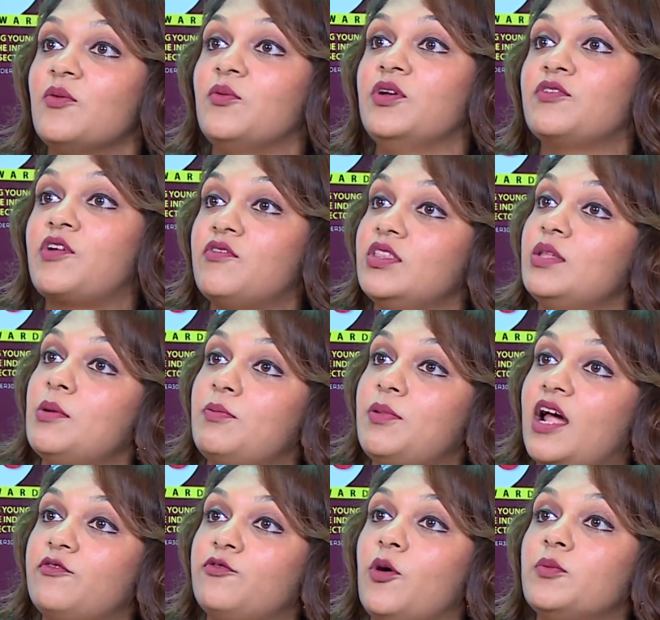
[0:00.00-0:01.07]
We've given them a
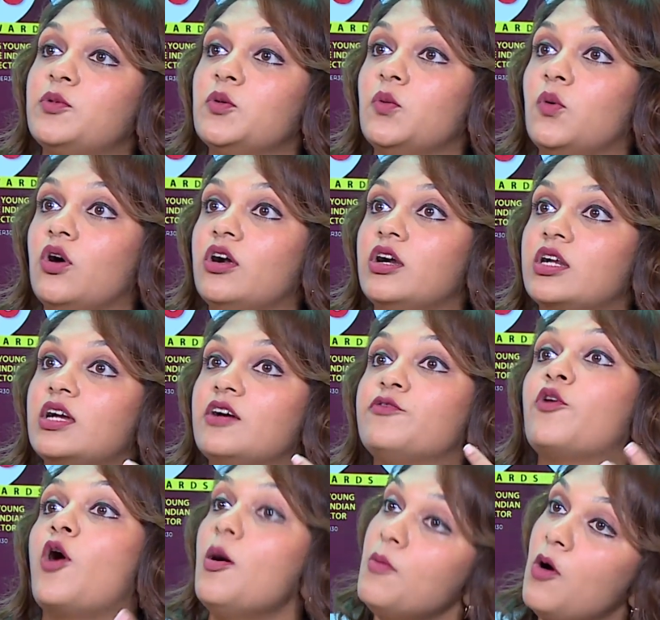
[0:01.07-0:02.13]
platform to work
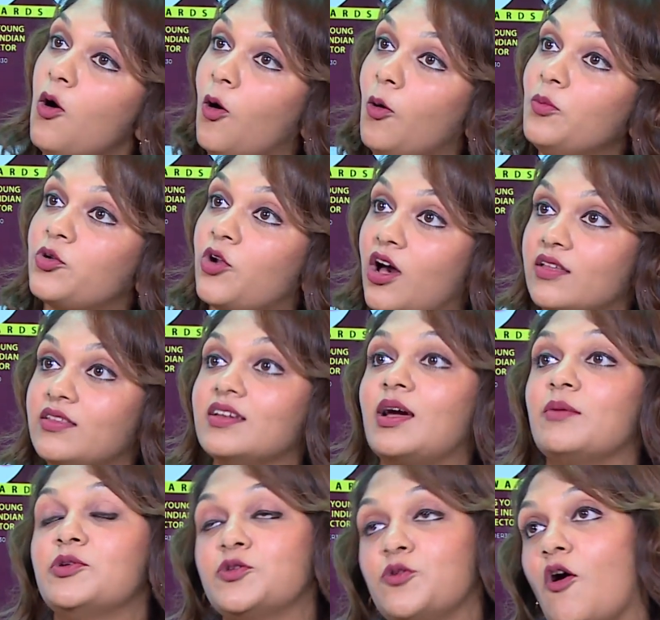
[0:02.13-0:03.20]
from home rather than
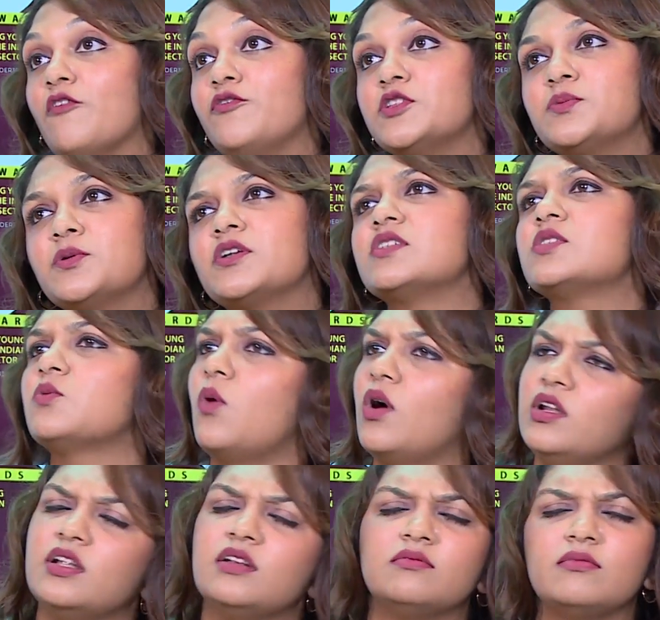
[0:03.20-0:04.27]
coming to office, because
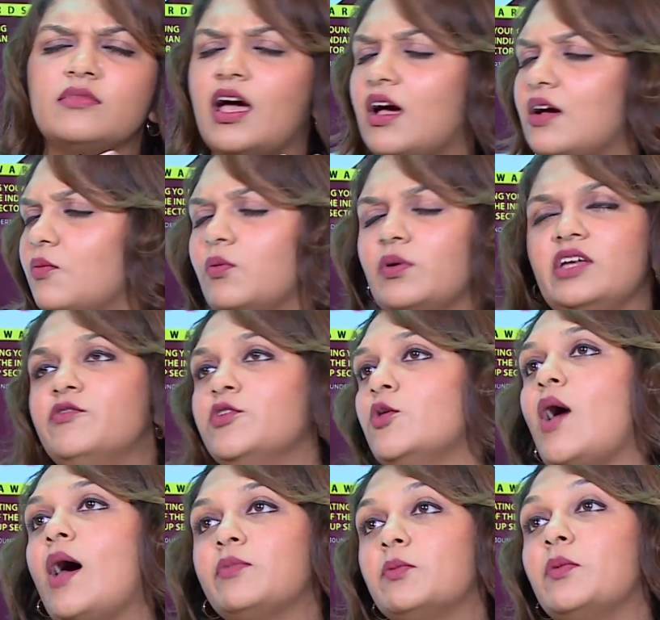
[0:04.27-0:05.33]
even
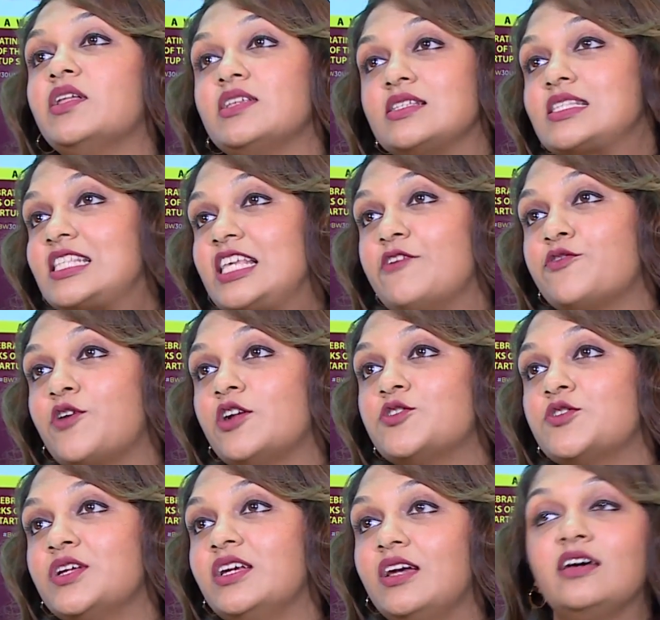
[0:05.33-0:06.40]
though Ahmedabad is a
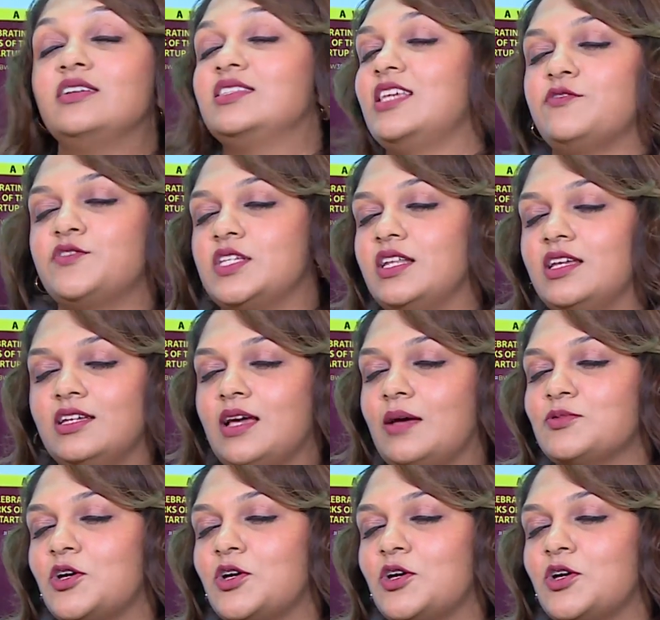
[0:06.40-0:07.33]
safe city